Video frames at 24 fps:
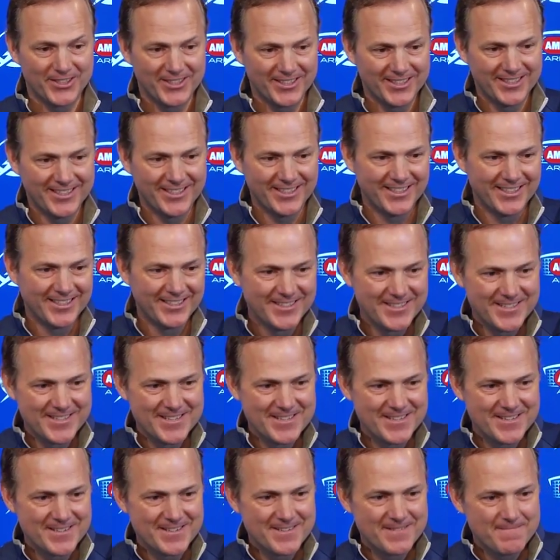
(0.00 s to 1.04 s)
This is
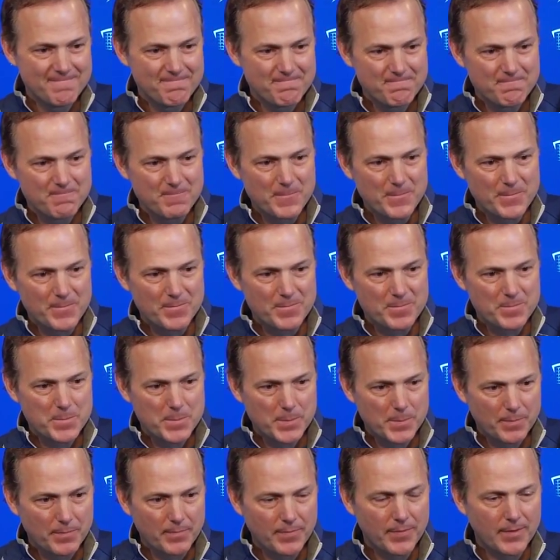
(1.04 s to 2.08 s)
unprecedented
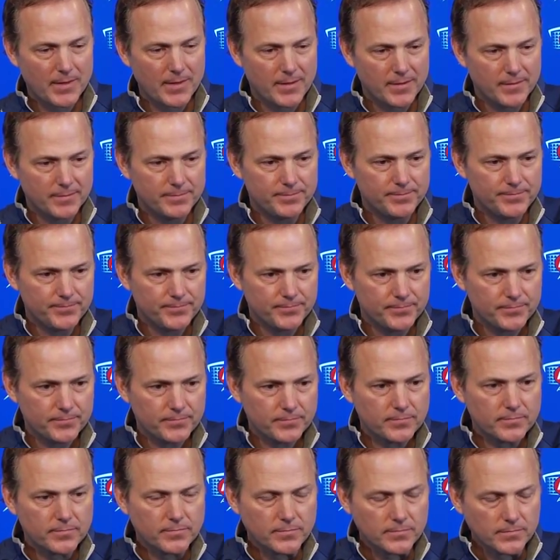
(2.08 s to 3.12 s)
territory for you. You're not used
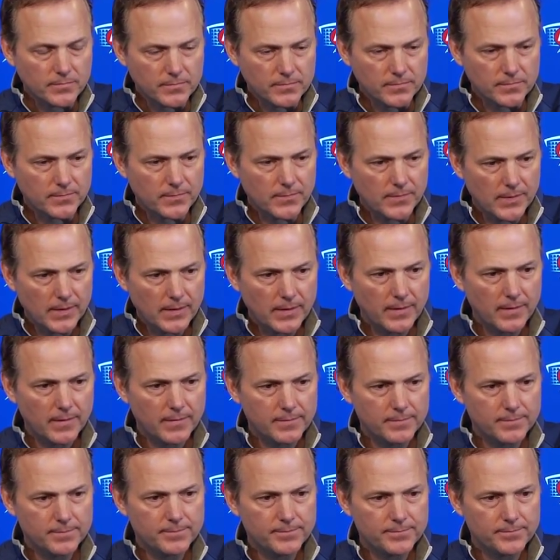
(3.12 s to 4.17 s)
to having
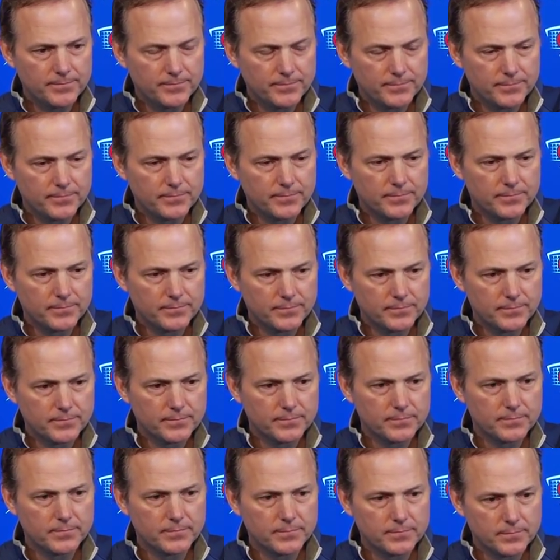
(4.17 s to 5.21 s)
this coach.
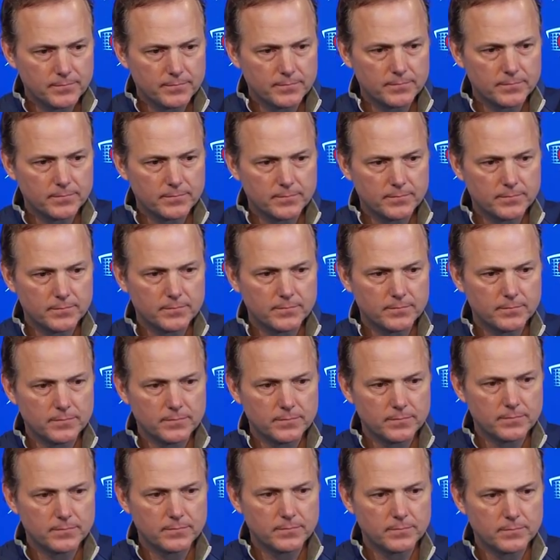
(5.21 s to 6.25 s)
I mean, how quickly do you
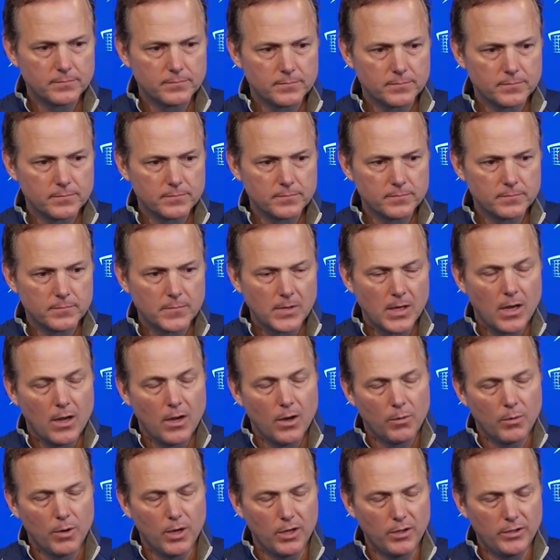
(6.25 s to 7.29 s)
start to prepare?
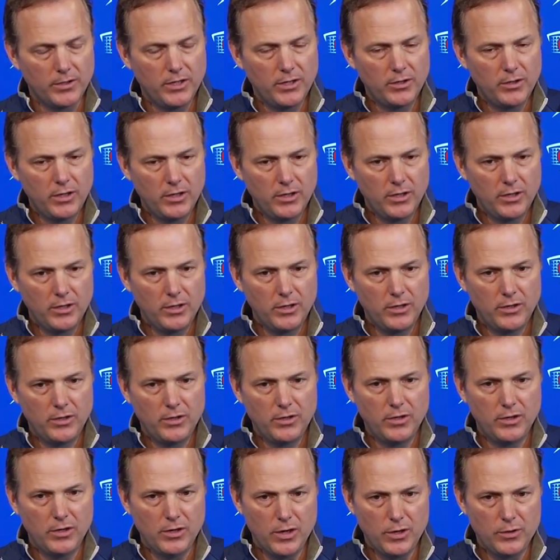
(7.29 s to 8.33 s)
Well, you
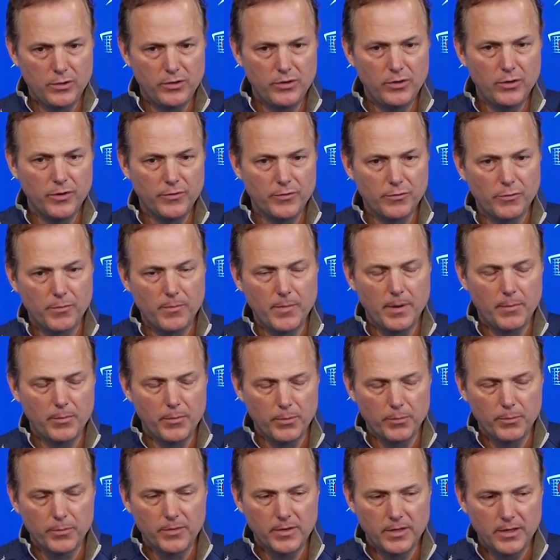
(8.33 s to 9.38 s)
do have to
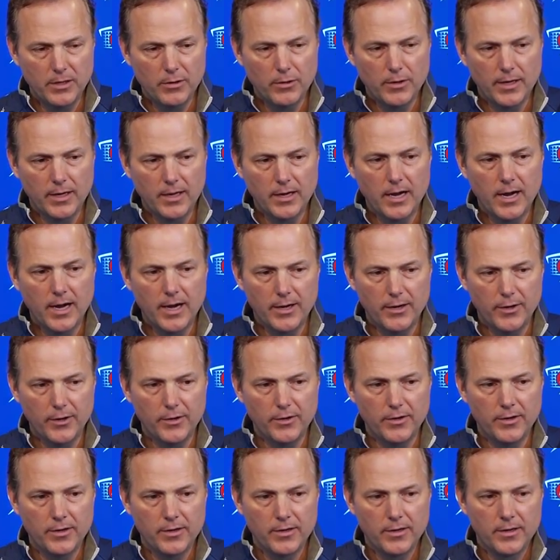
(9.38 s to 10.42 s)
remember, the year I got
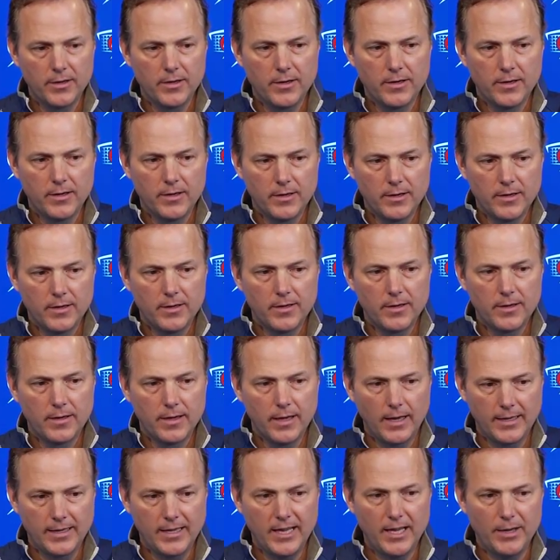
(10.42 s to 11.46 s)
hired,
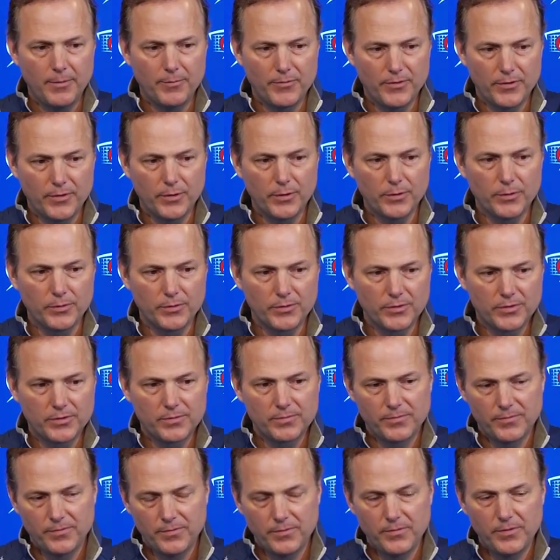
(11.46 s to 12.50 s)
I came for those,
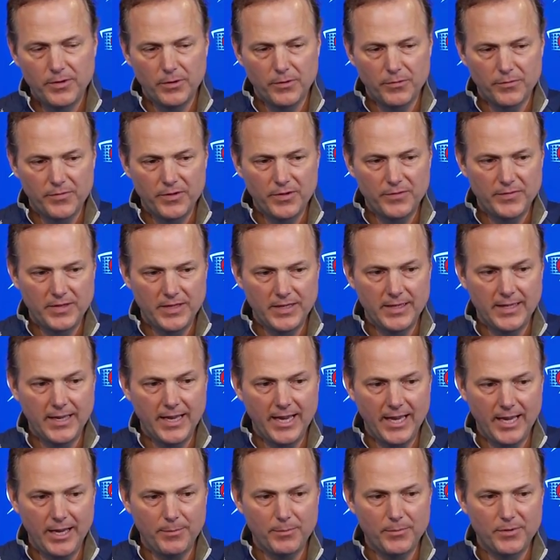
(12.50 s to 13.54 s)
you know, 15
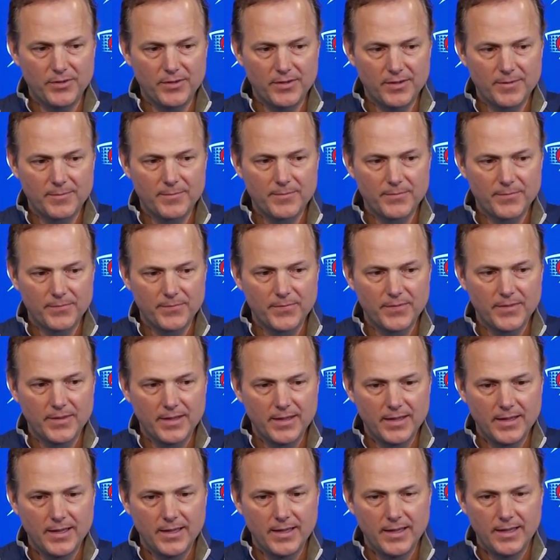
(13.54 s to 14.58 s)
games.
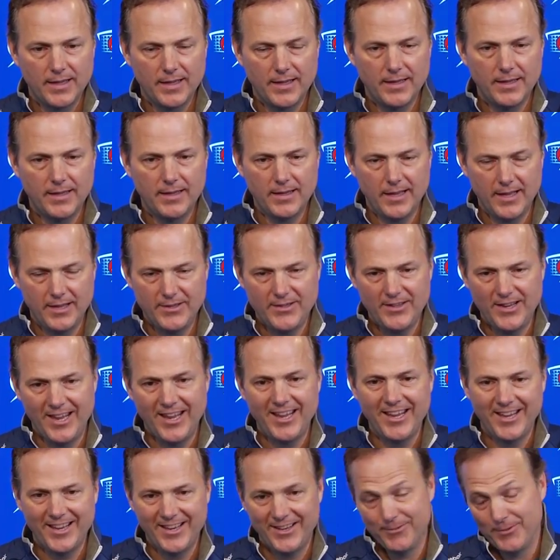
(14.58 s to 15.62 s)
I
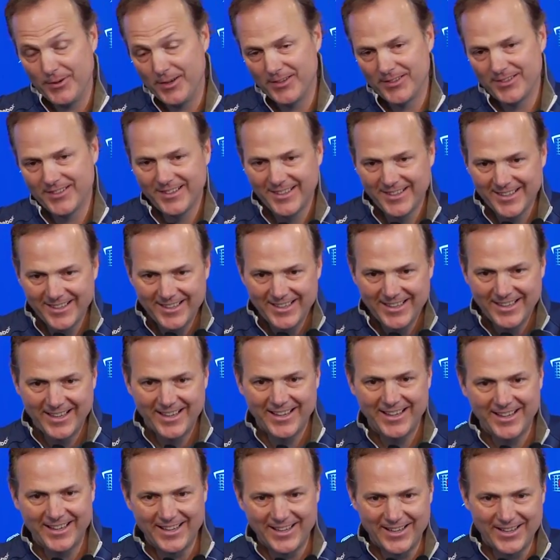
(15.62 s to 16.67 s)
did. Well,
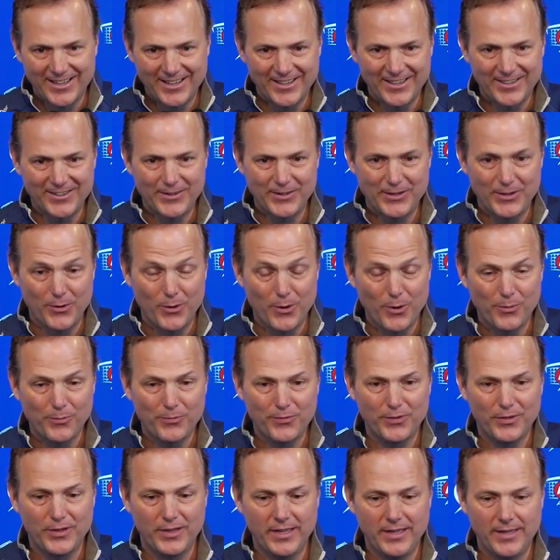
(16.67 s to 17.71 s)
you know,
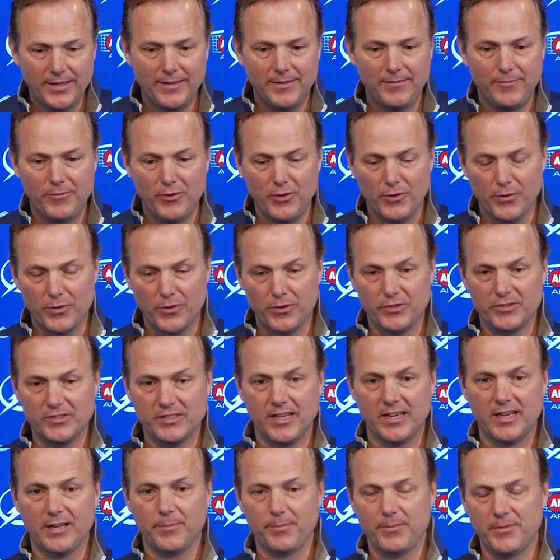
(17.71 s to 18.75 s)
hopefully, you know, they're
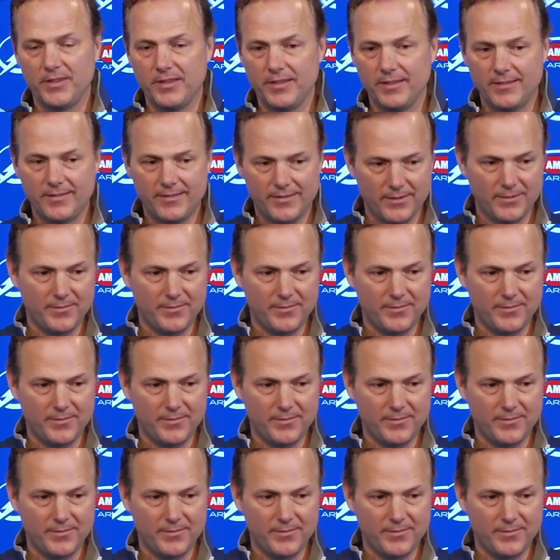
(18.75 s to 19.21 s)
set up to